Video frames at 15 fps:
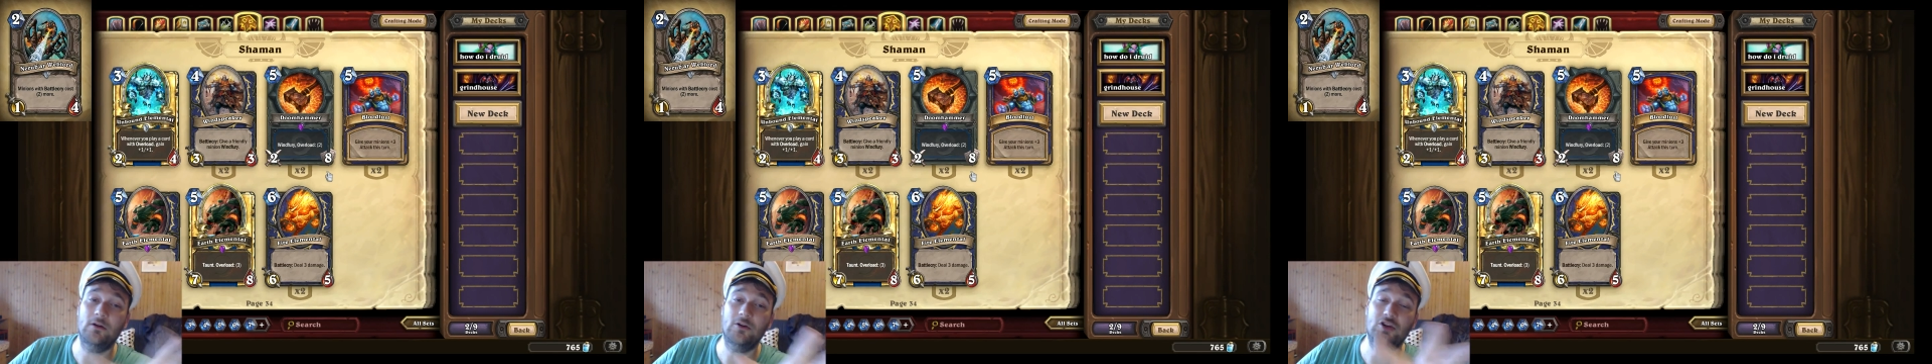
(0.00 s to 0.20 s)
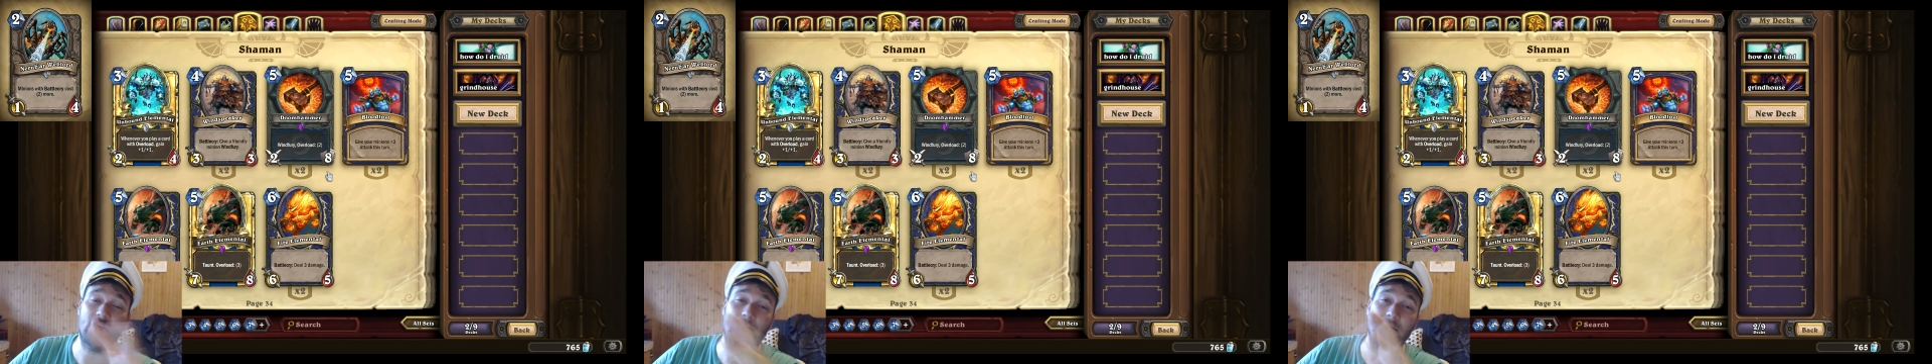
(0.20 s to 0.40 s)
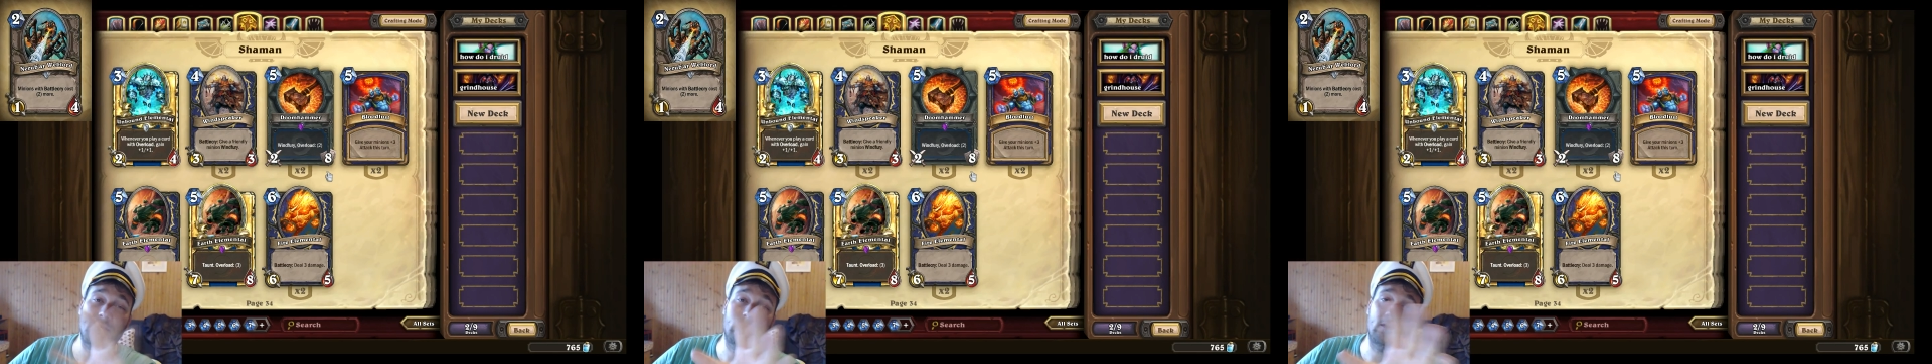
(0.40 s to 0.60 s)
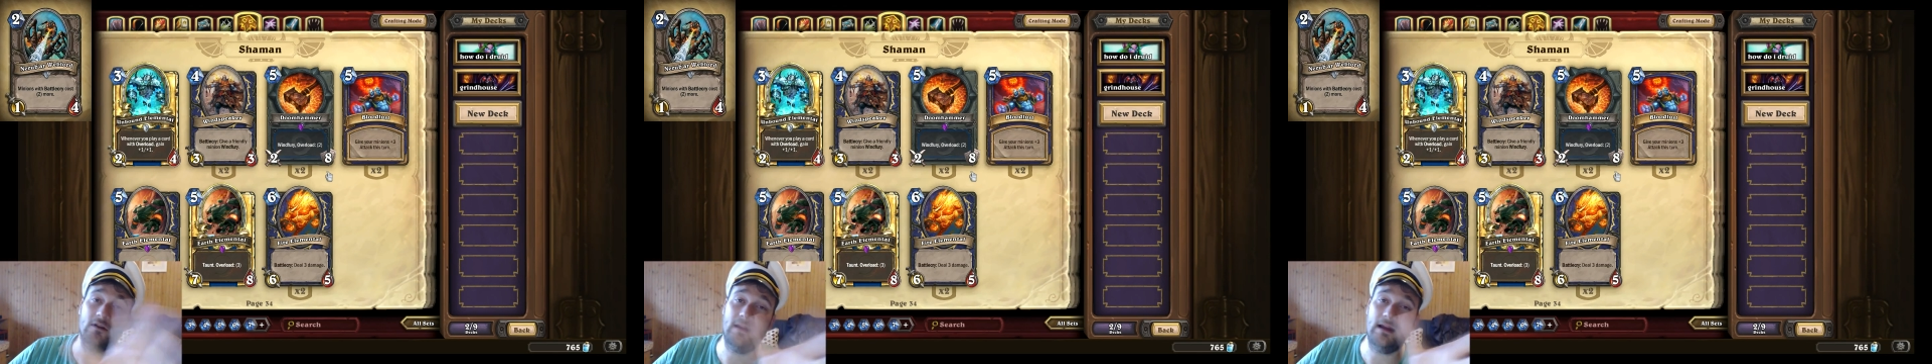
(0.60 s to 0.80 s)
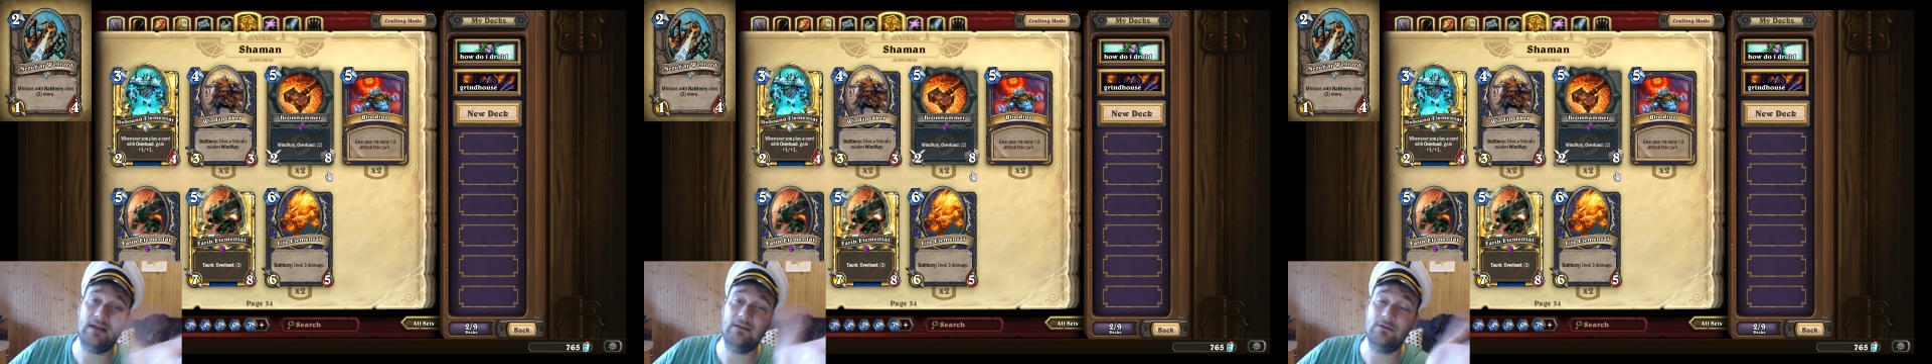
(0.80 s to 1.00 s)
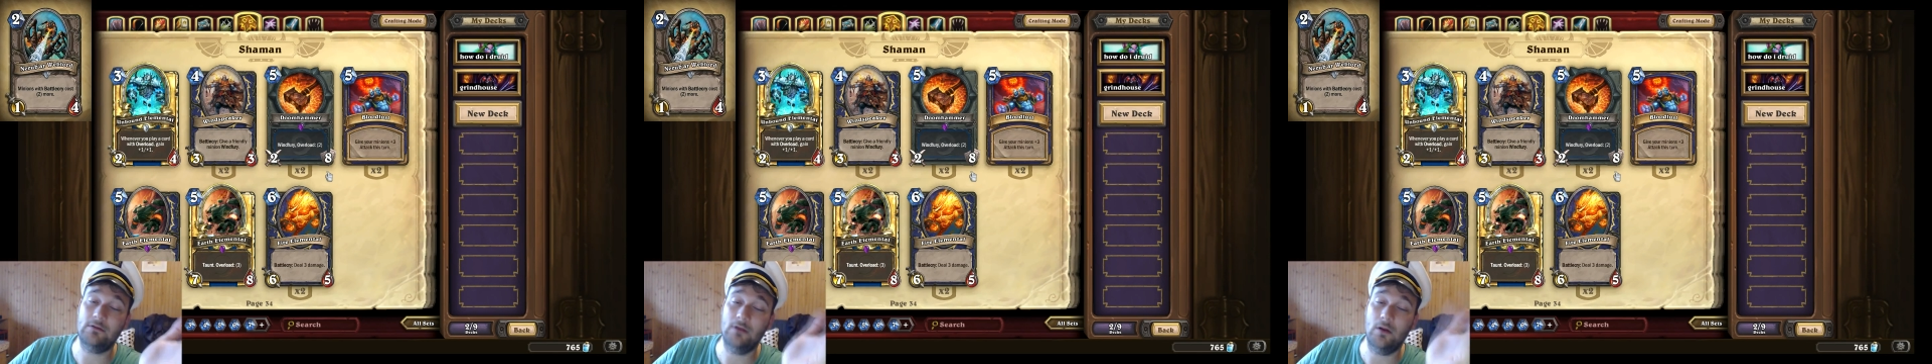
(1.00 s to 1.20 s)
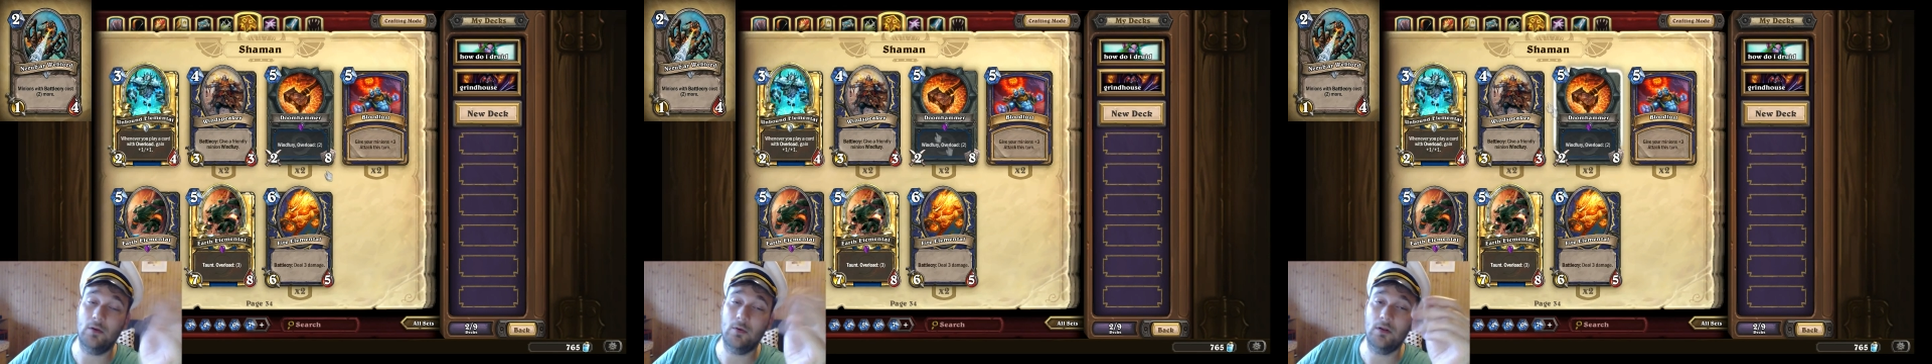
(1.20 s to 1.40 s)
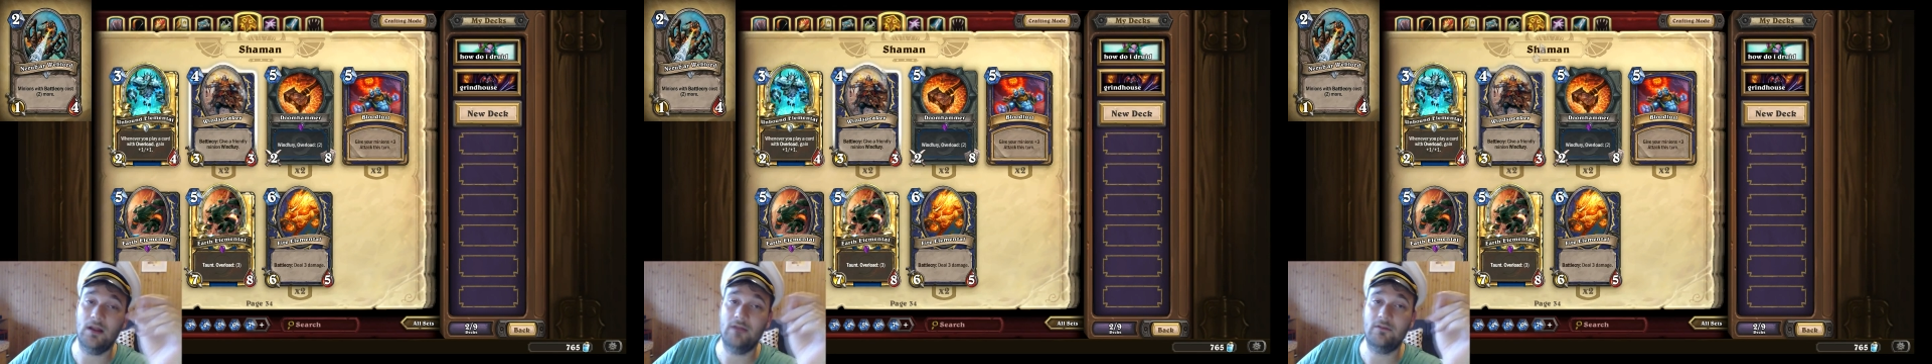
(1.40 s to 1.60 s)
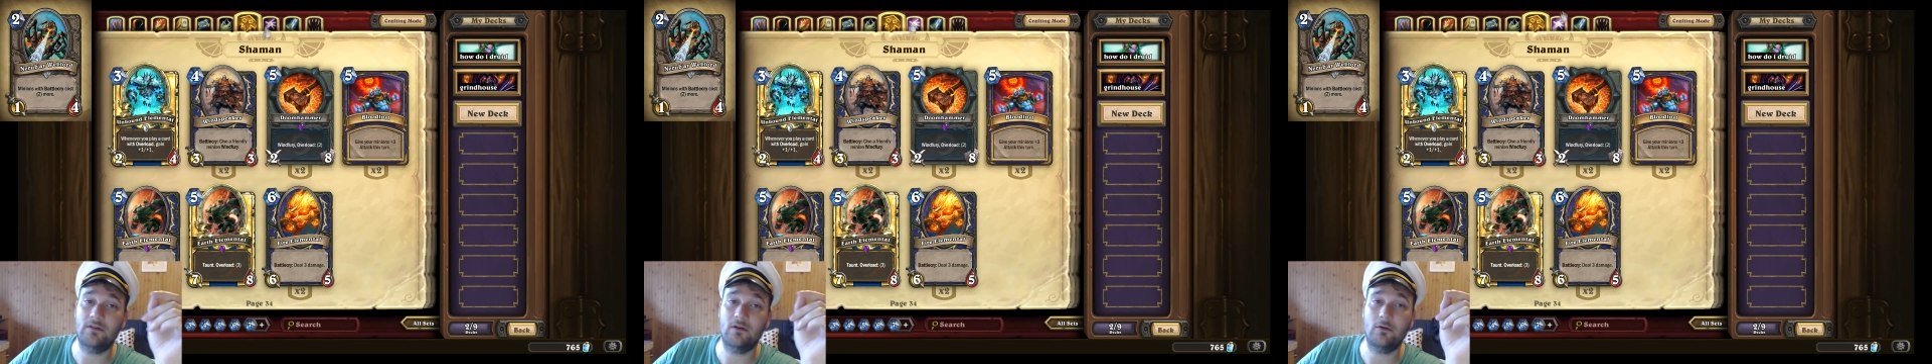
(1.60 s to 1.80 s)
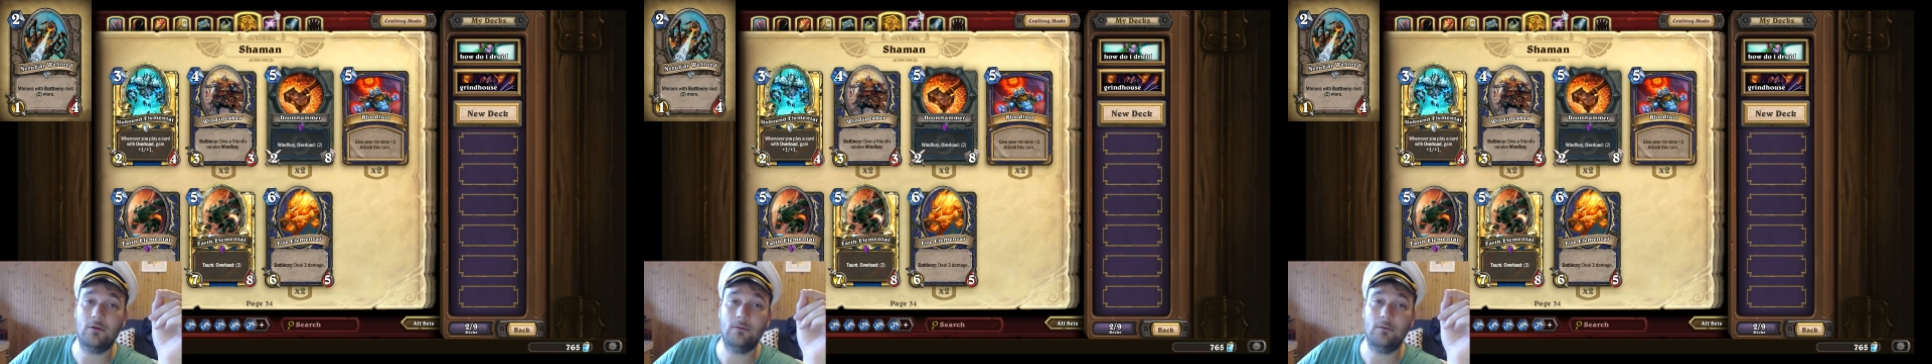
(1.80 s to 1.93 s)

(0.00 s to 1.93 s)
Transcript: Shaman's usually going to have a little lower life total.